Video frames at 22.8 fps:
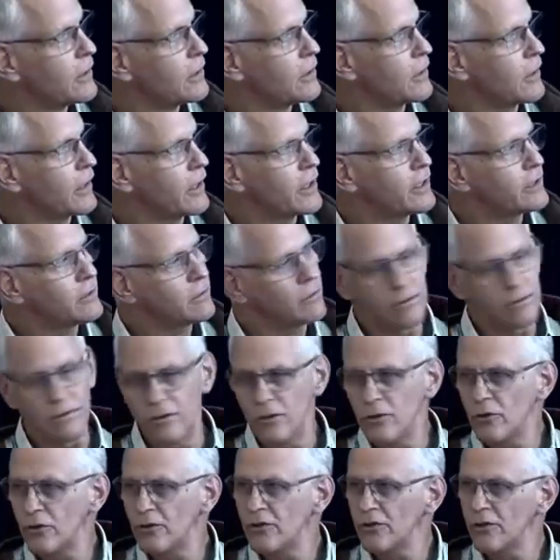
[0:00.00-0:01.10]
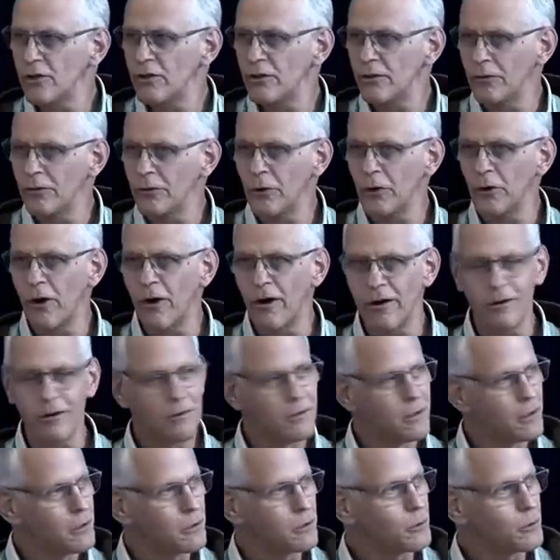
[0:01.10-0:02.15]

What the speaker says: And you can see that there are